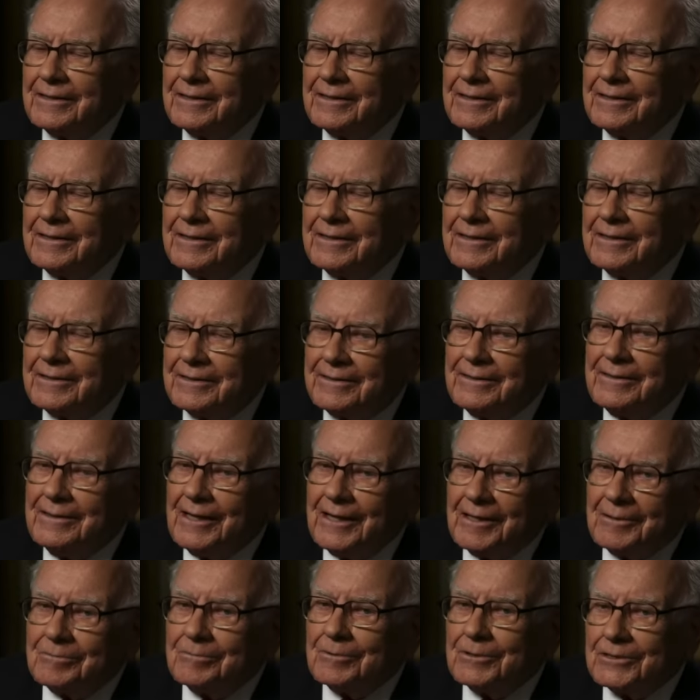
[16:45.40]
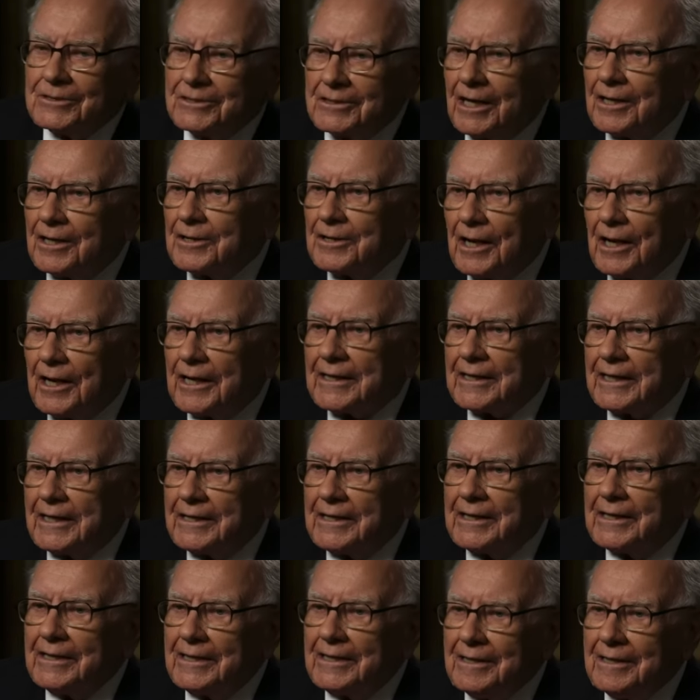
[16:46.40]
When the Great Recession
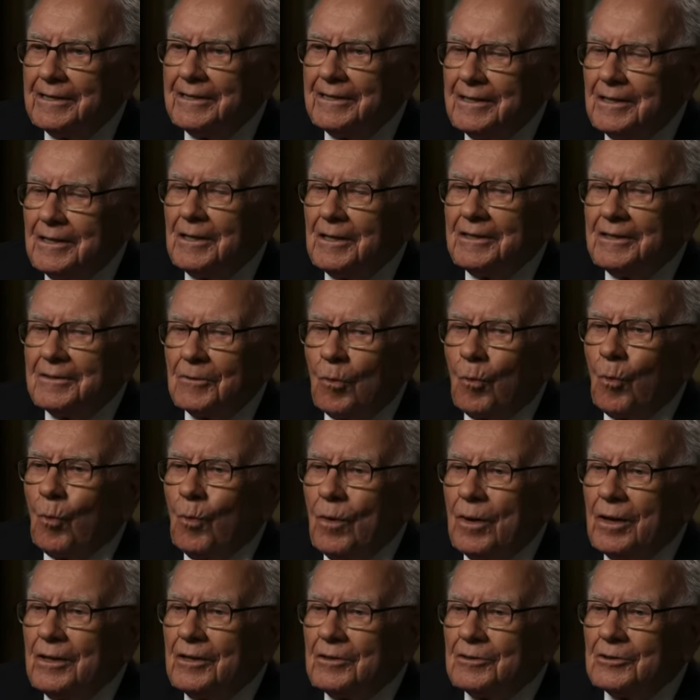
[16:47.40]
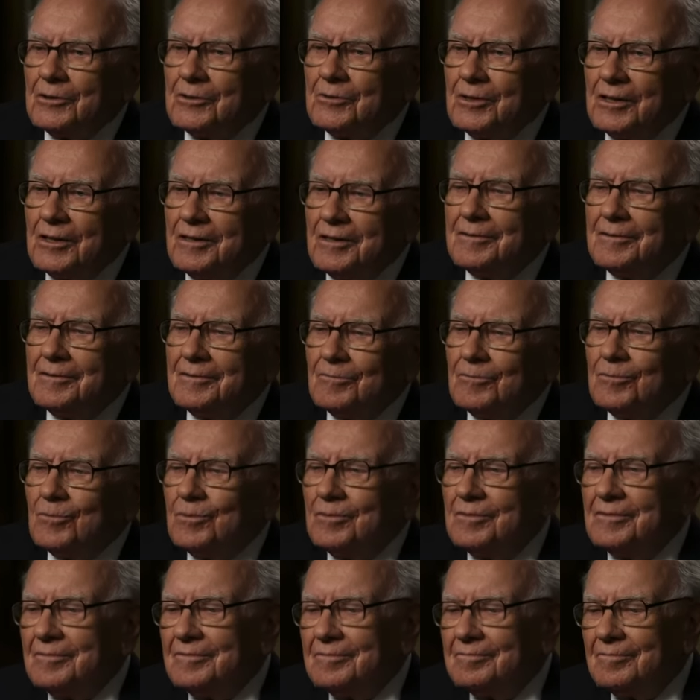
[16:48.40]
happened, who's the person on TV?
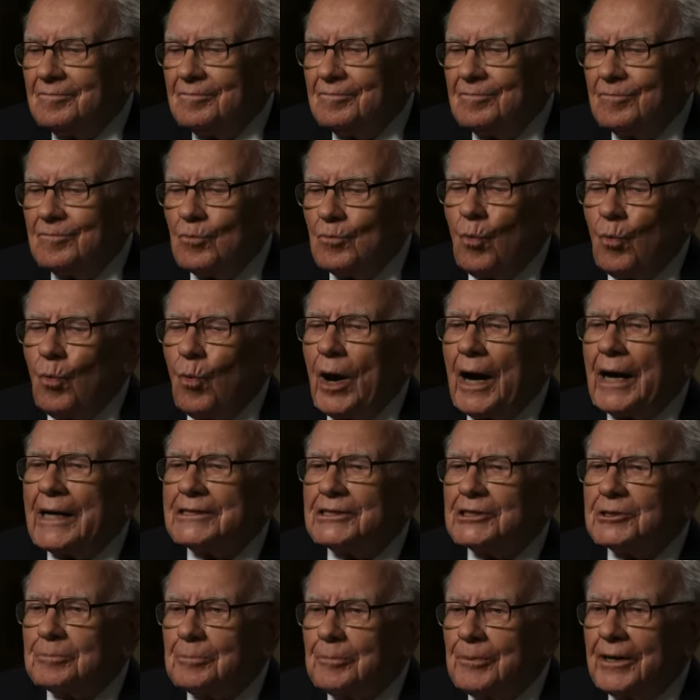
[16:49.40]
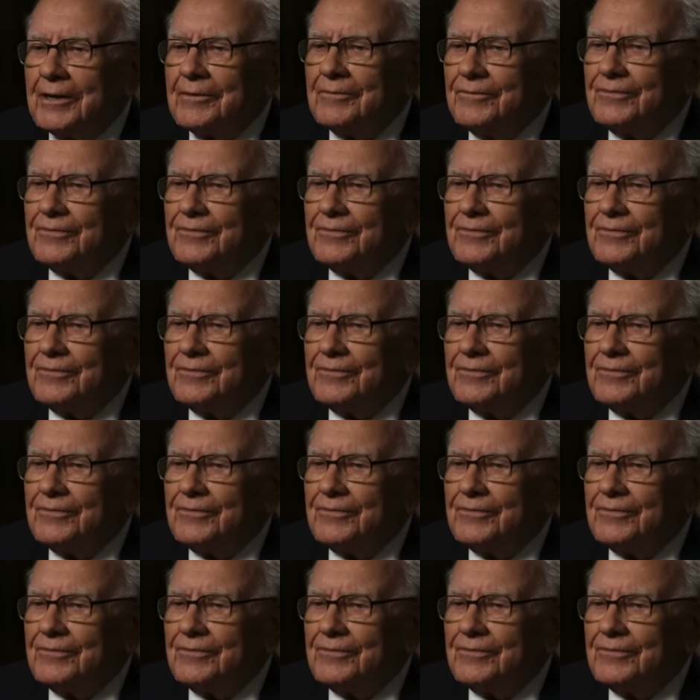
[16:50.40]
Warren Buffett.